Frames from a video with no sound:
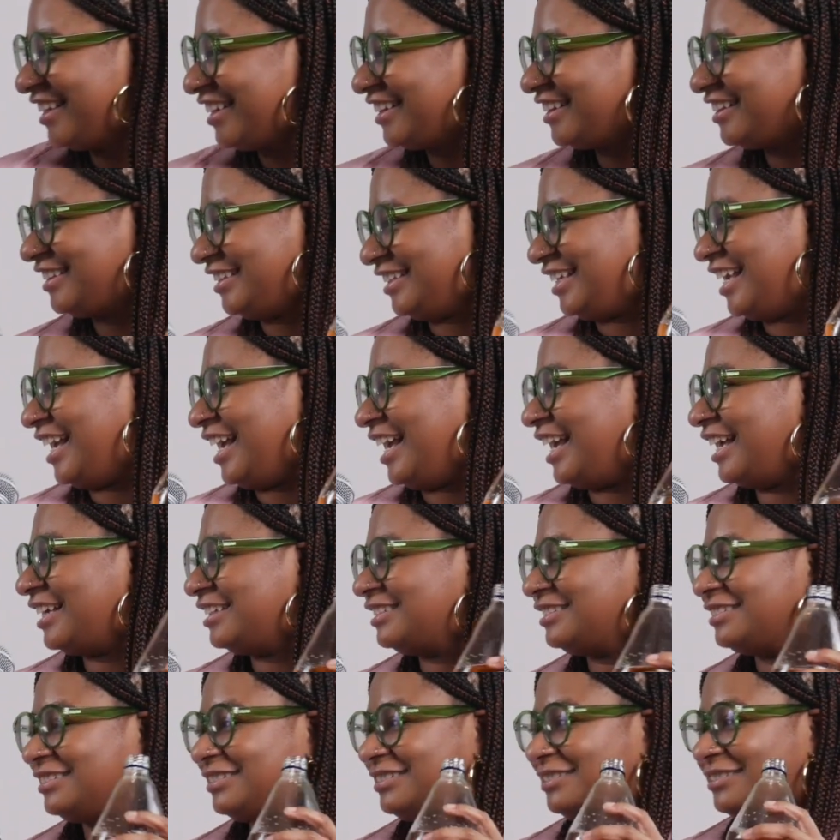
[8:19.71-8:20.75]

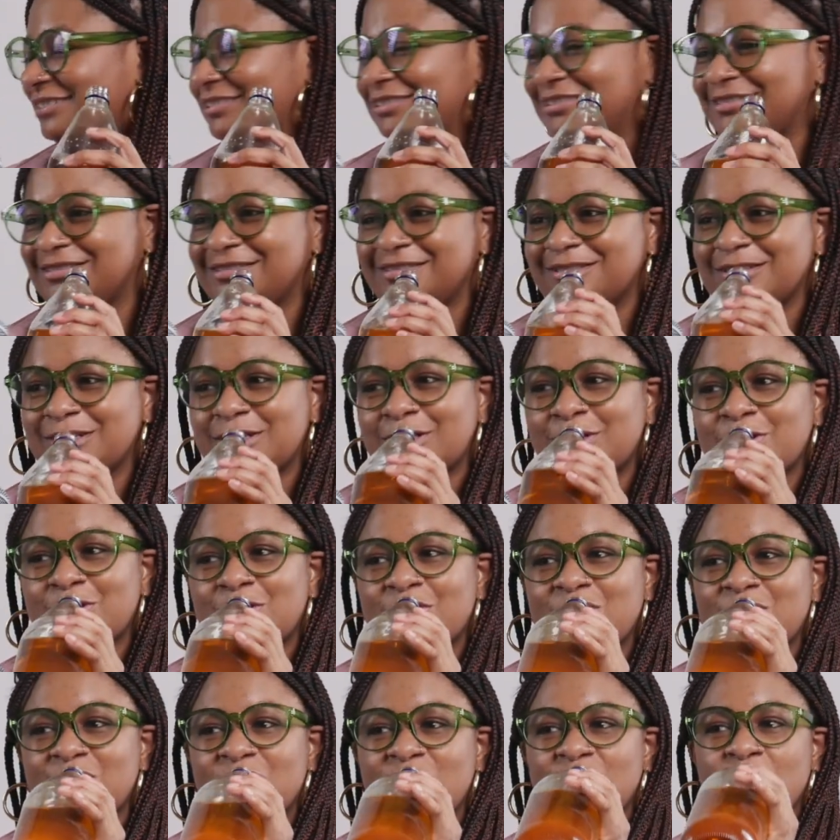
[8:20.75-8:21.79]

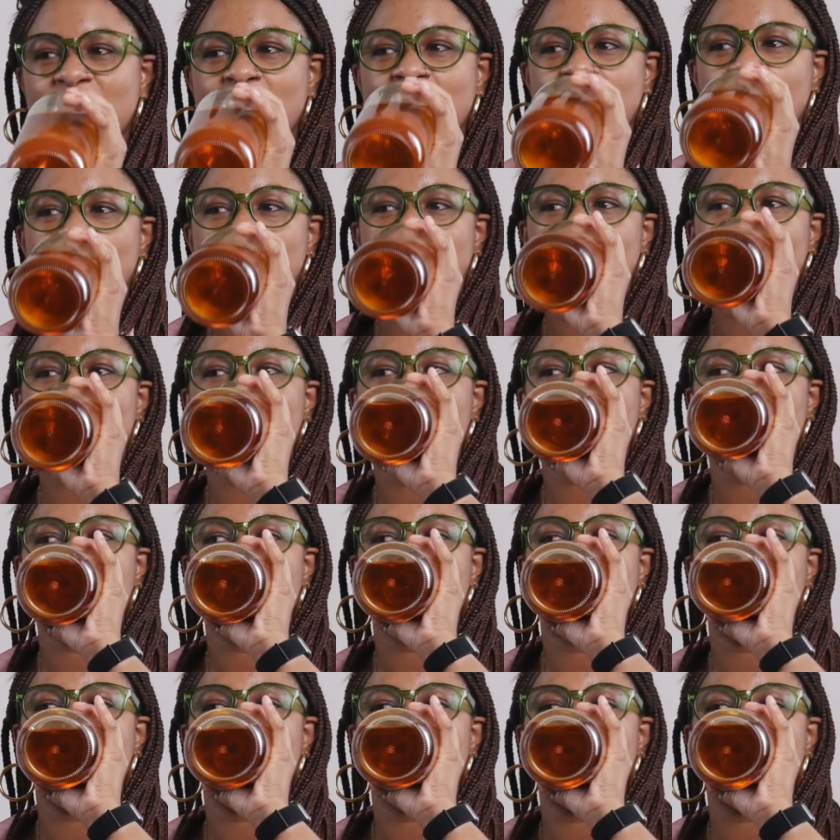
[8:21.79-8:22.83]

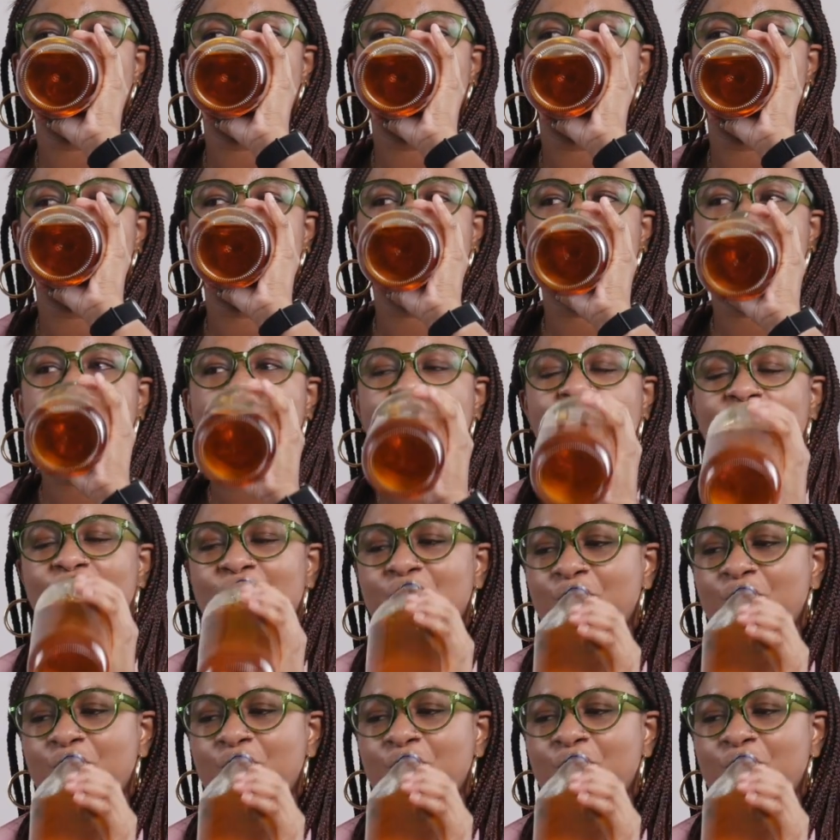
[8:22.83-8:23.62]
(silent)